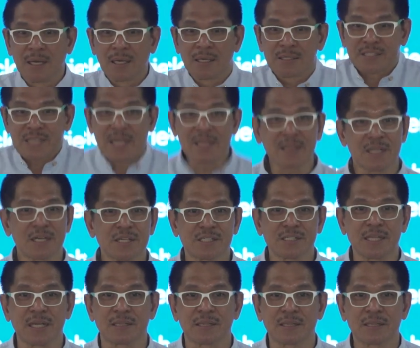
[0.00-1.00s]
center
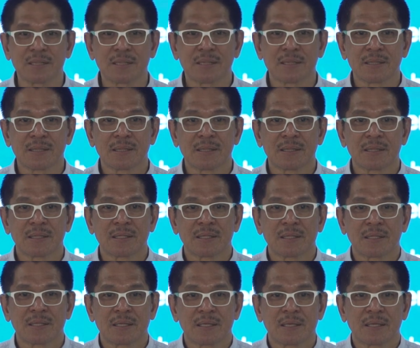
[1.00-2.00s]
seat
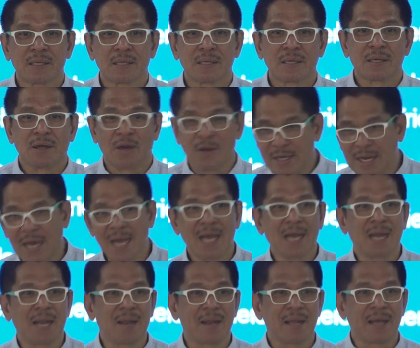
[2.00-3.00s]
on the
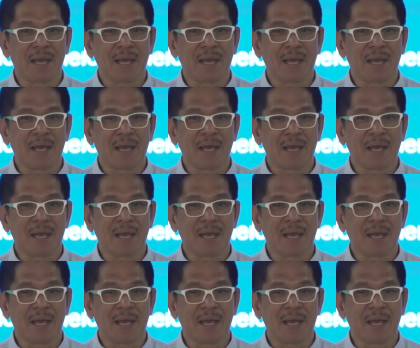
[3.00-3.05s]
aisle.